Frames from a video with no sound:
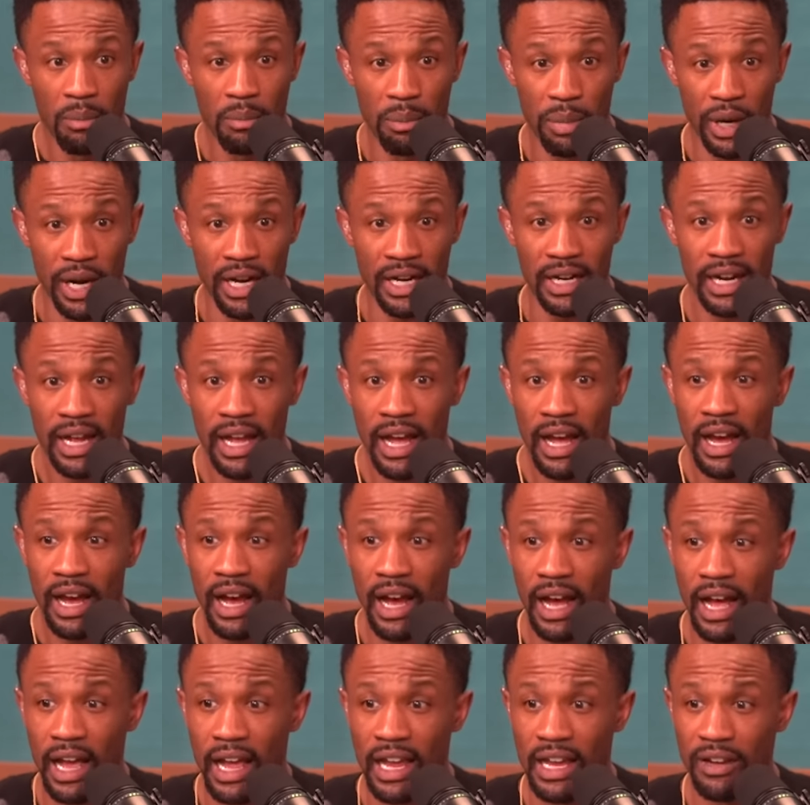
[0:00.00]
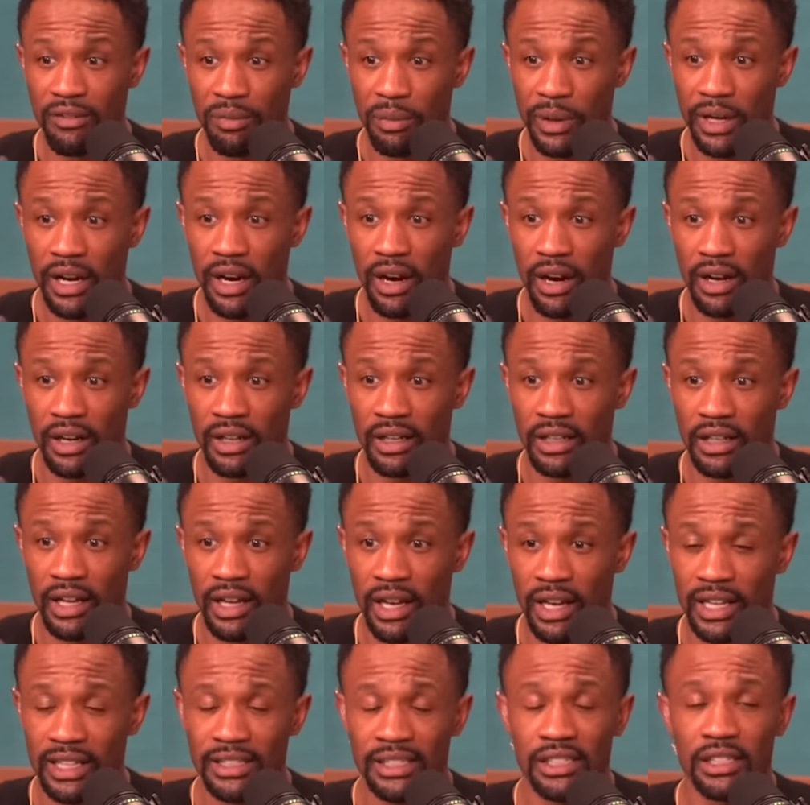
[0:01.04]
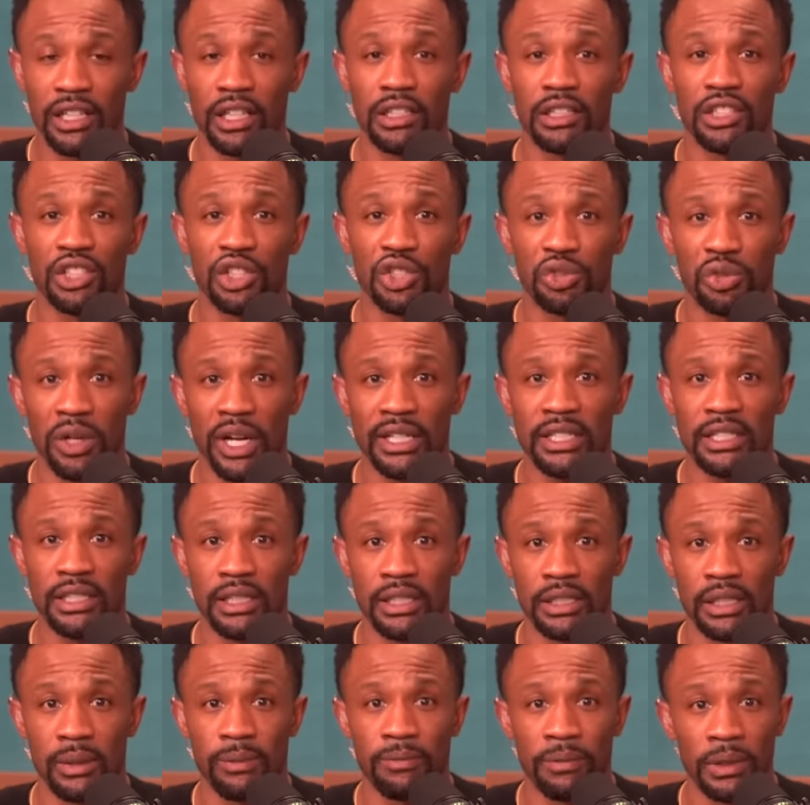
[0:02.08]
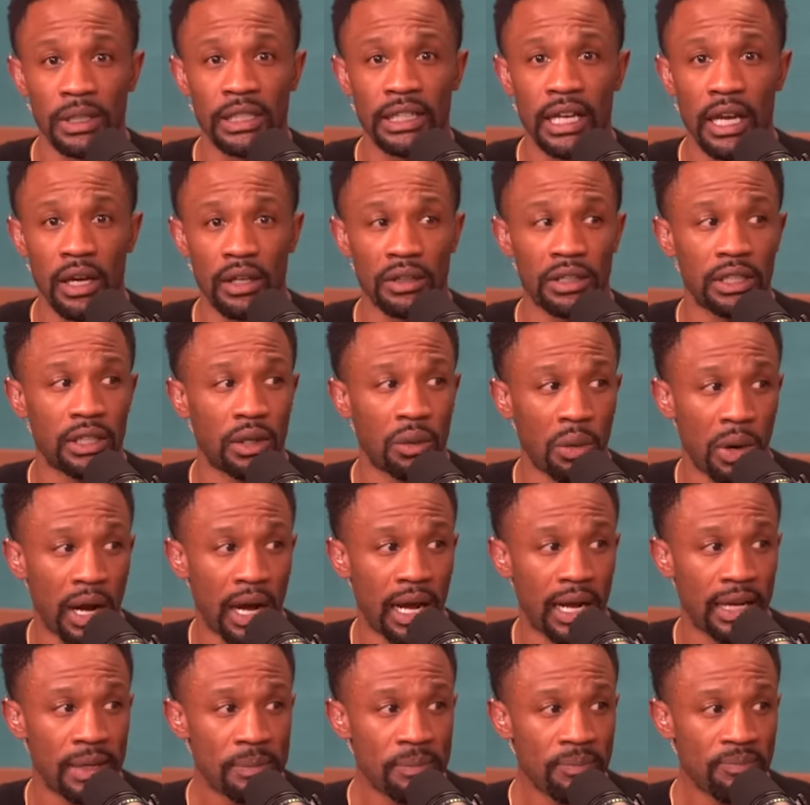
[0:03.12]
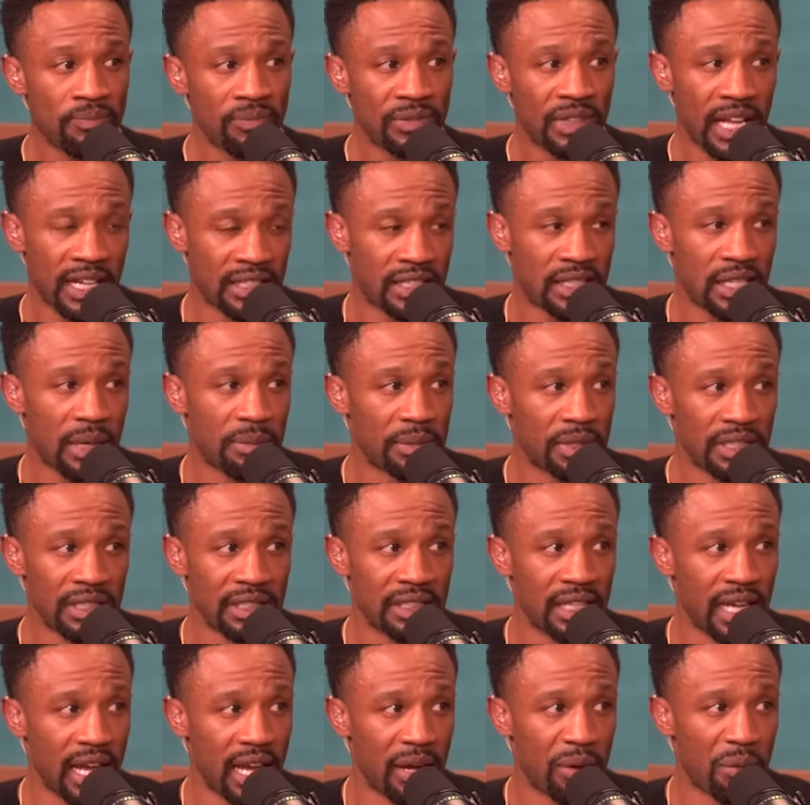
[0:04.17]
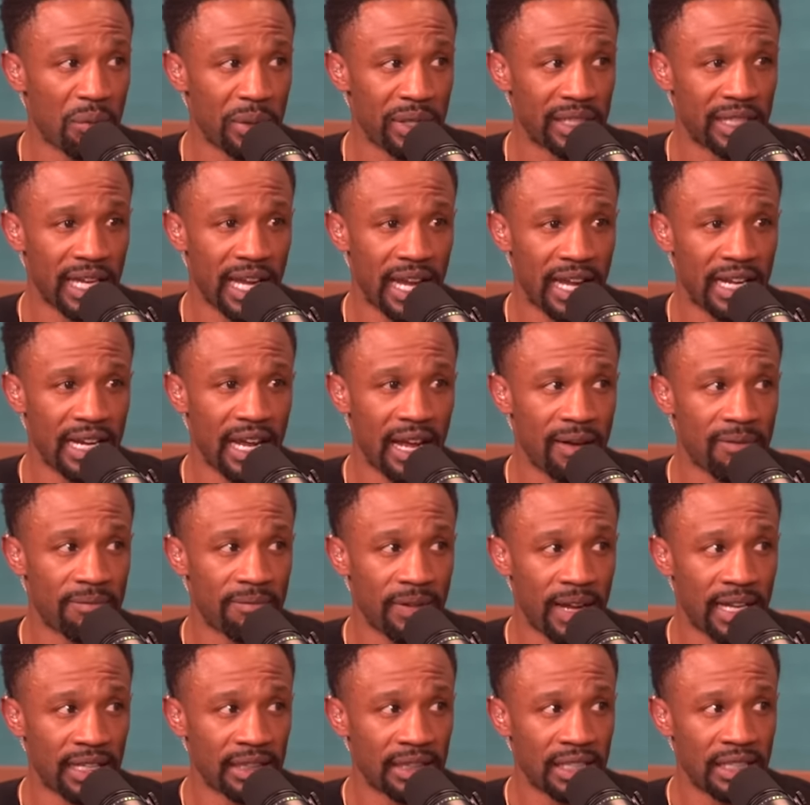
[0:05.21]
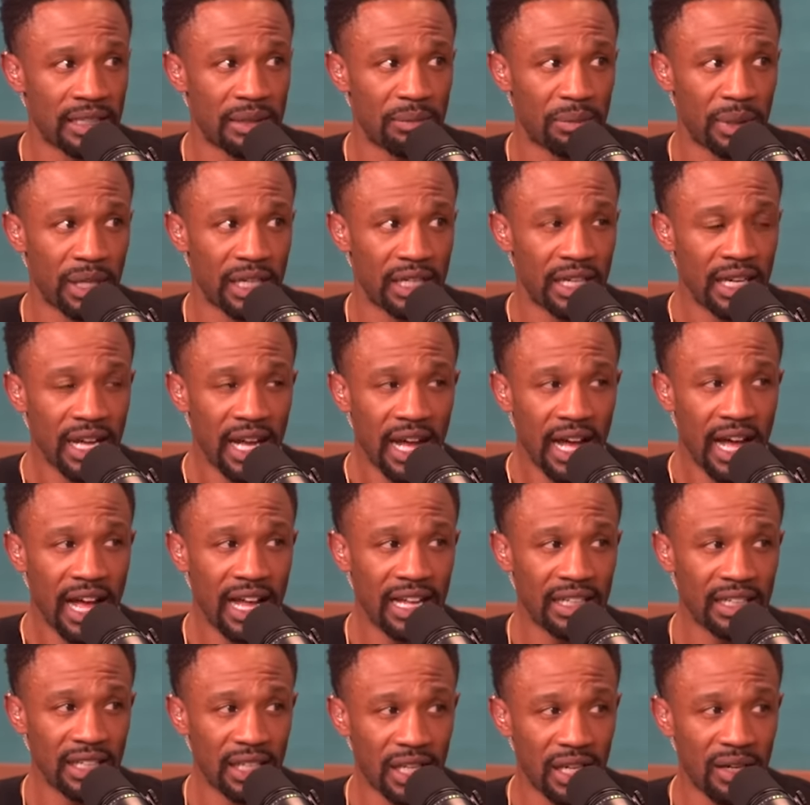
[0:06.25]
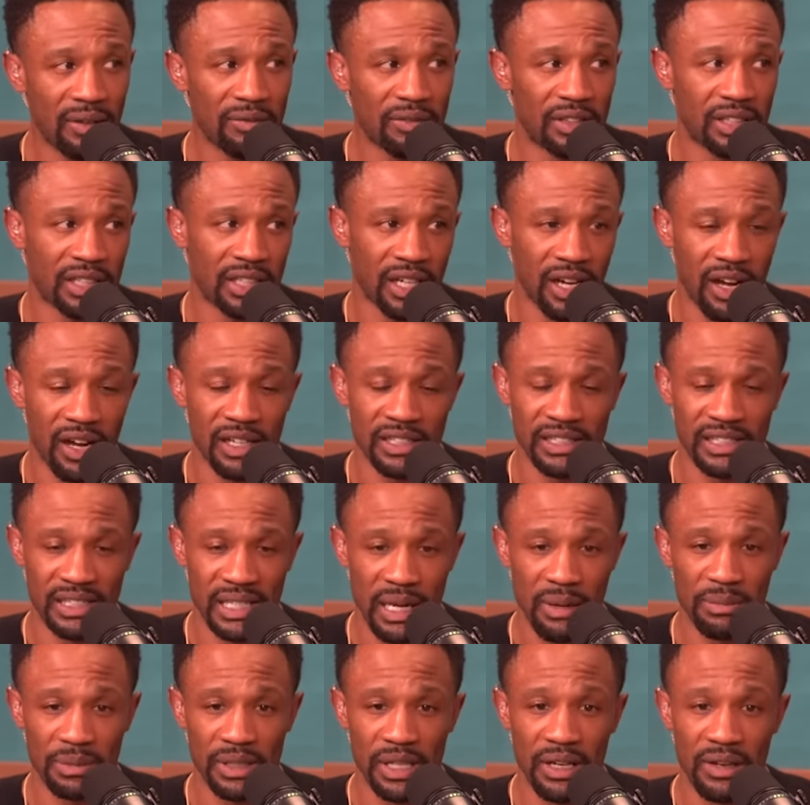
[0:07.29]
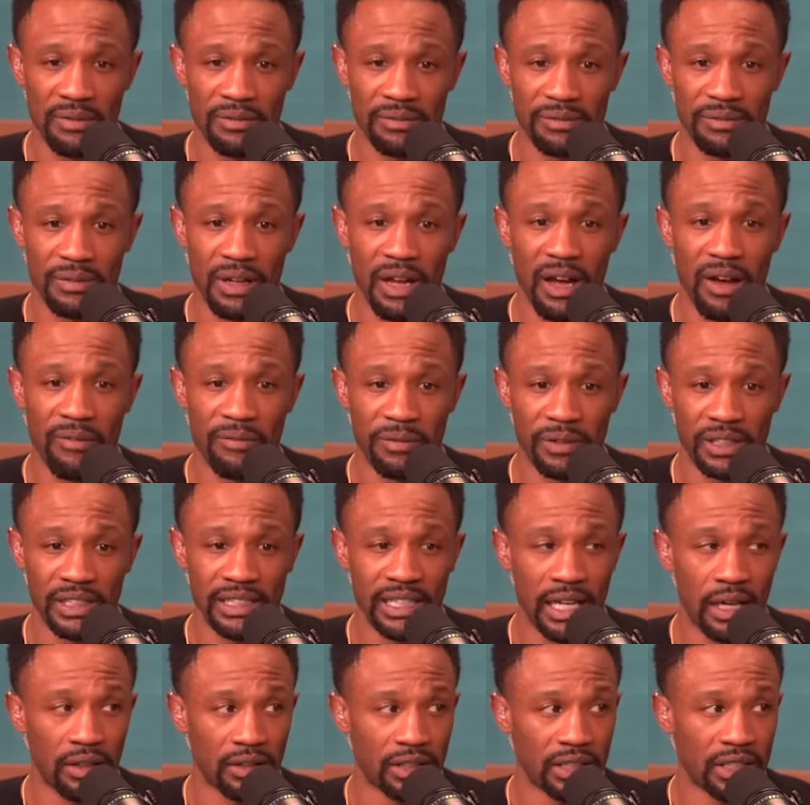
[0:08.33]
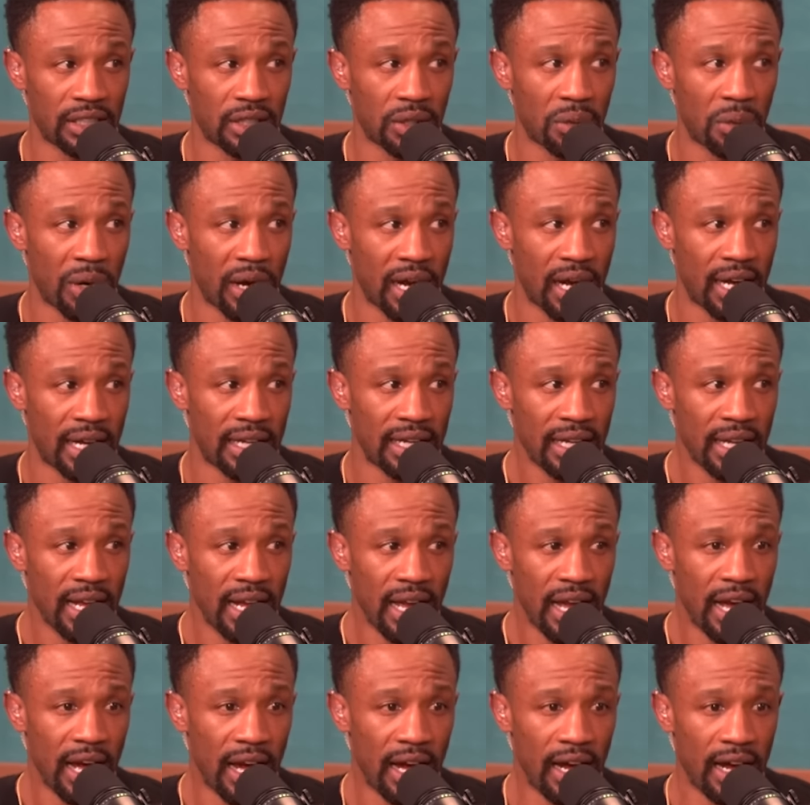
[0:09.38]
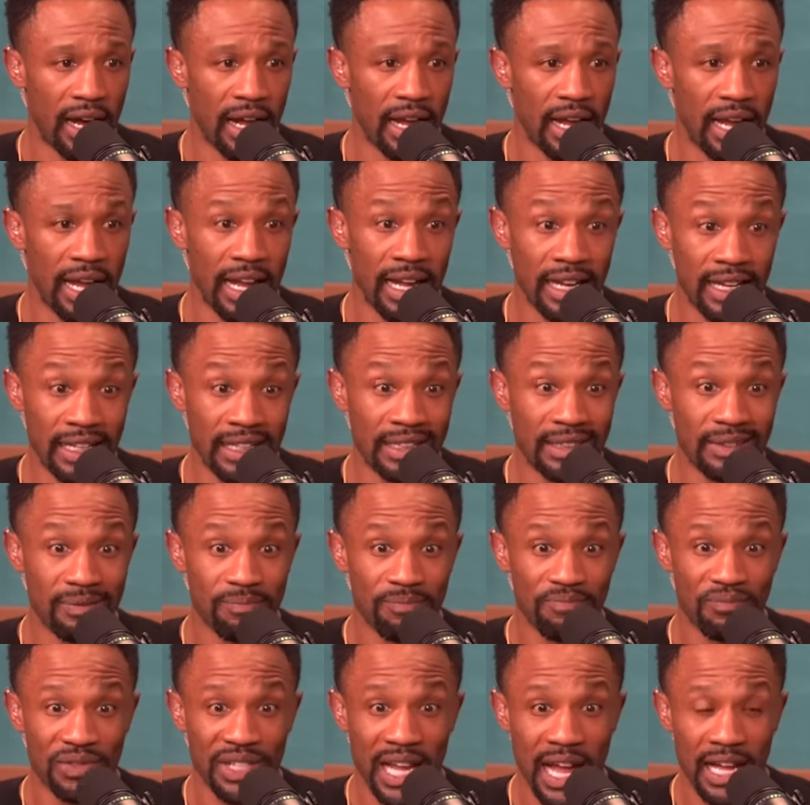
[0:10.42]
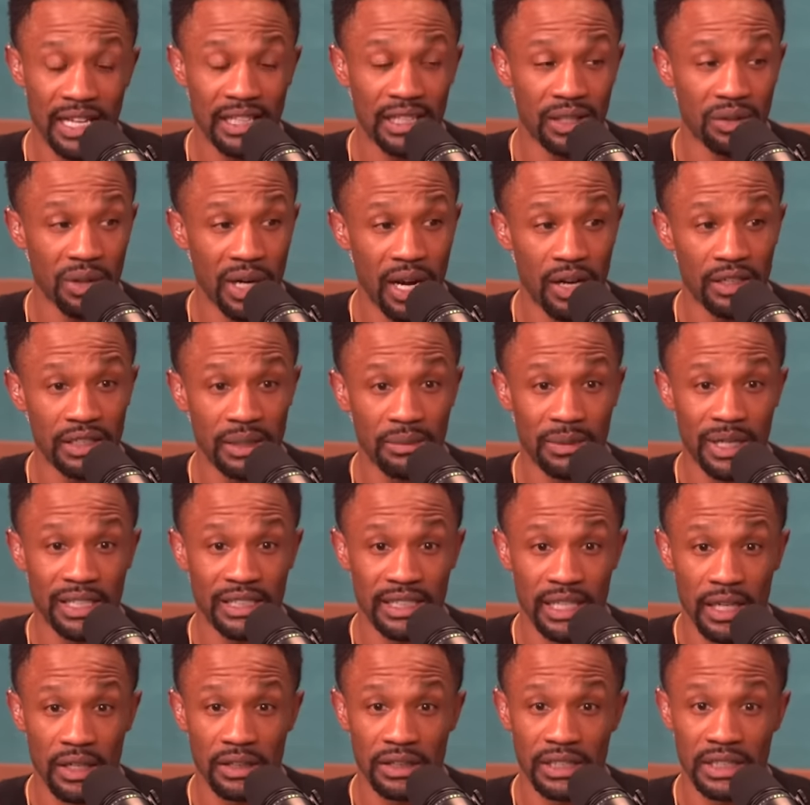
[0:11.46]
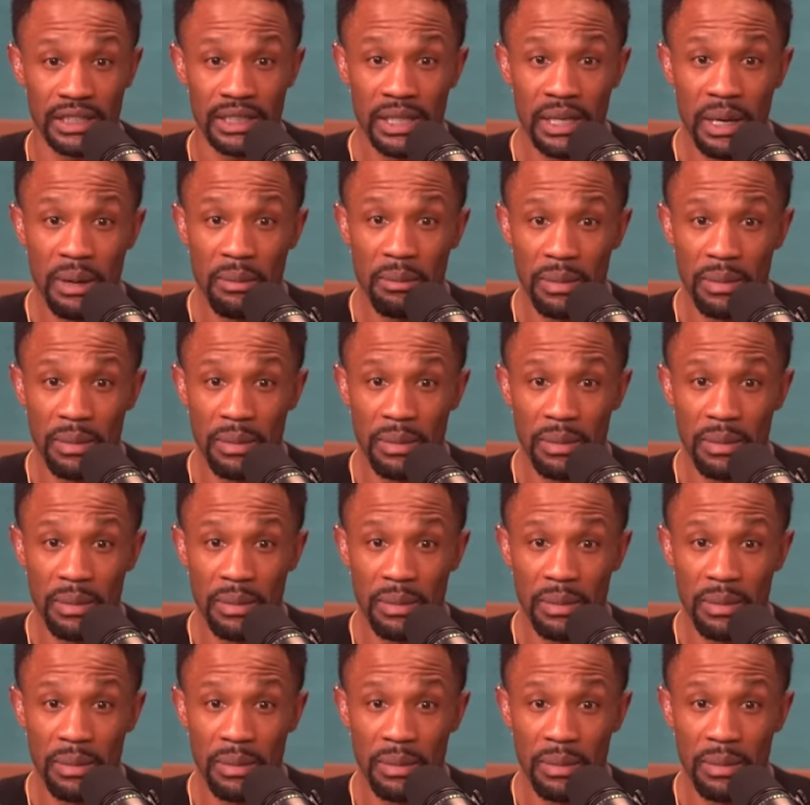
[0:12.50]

But if we are, I guess the, the stretch is a fully healthy Kawhi that's something that we can't have faith in. But I love the concept of a fully healthy Kawhi uh, and talent around him that's healthy.